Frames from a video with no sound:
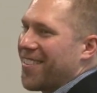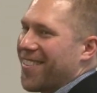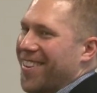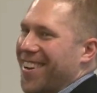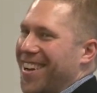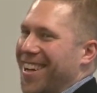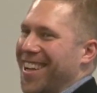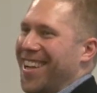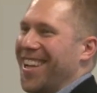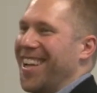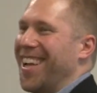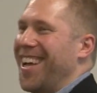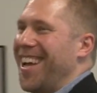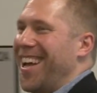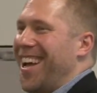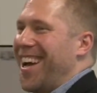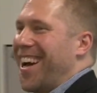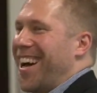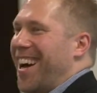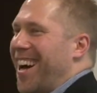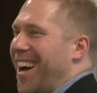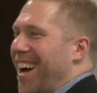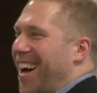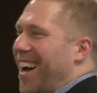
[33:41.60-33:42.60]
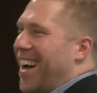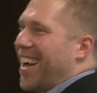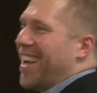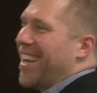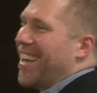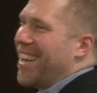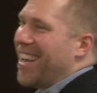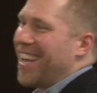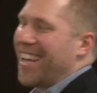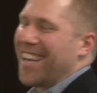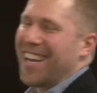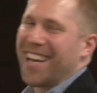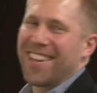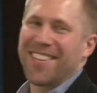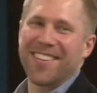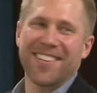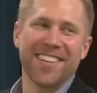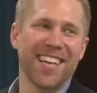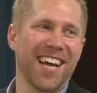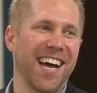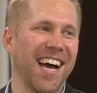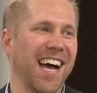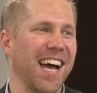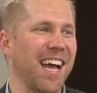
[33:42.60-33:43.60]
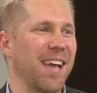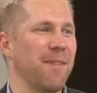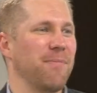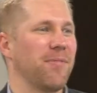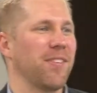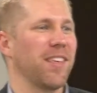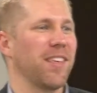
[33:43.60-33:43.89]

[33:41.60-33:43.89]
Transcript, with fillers: right? Uh, and, and, other times